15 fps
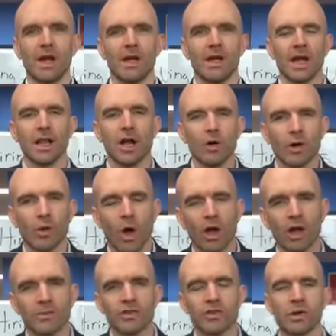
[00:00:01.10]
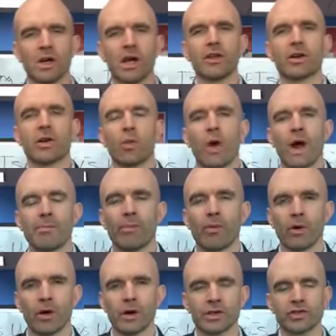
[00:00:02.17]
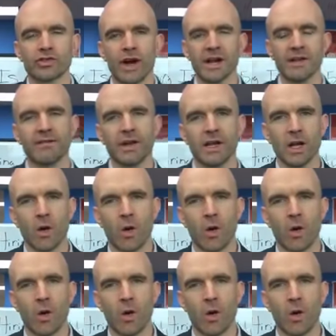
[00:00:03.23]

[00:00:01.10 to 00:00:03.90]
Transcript: Hello and welcome to another whiteboard training video.